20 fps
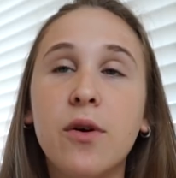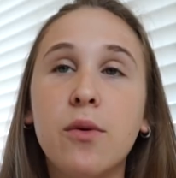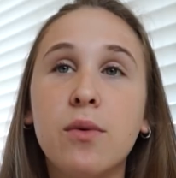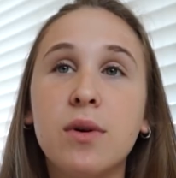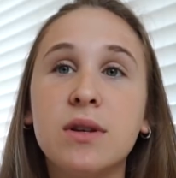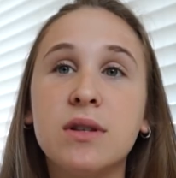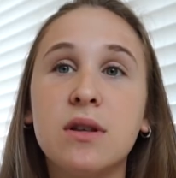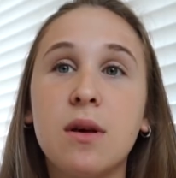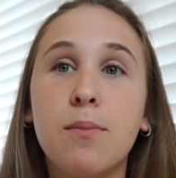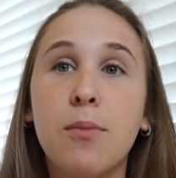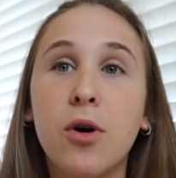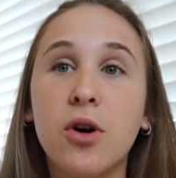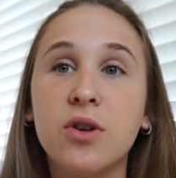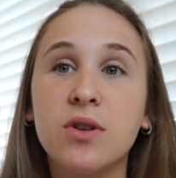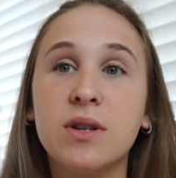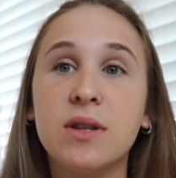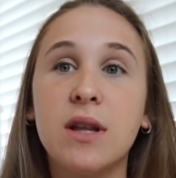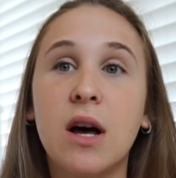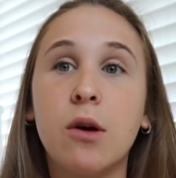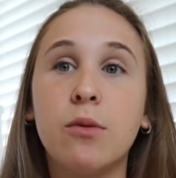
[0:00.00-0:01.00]
it was the
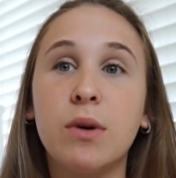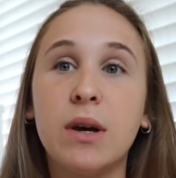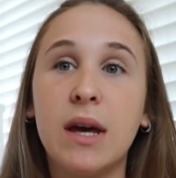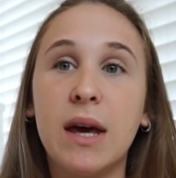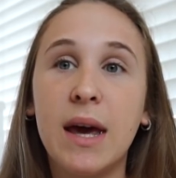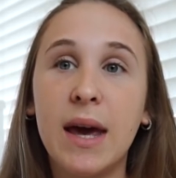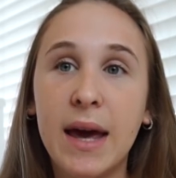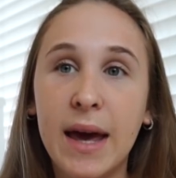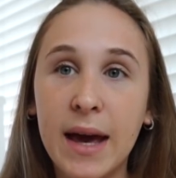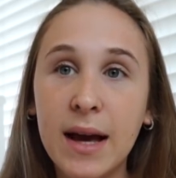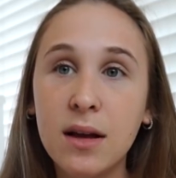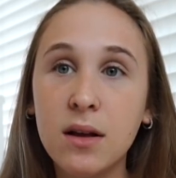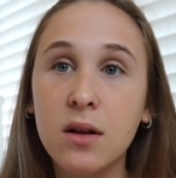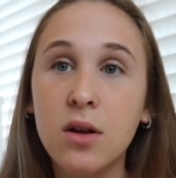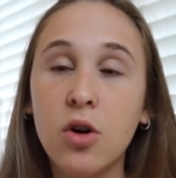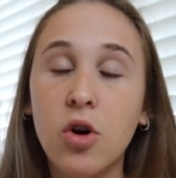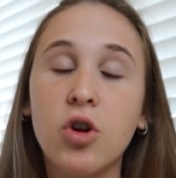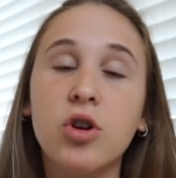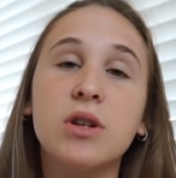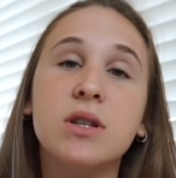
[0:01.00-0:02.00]
person that we hit
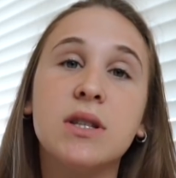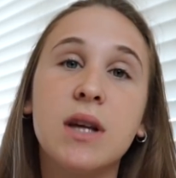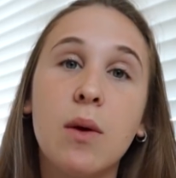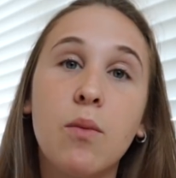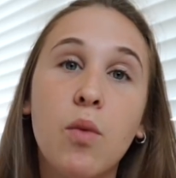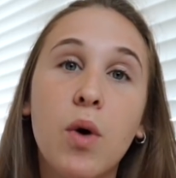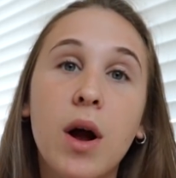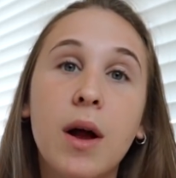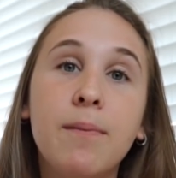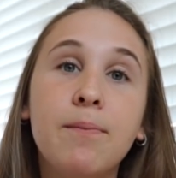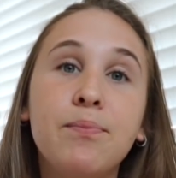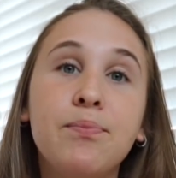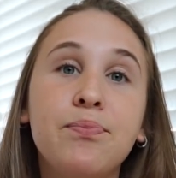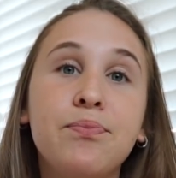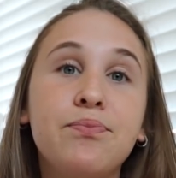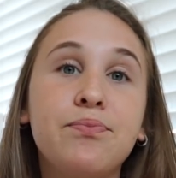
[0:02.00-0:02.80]
or someone,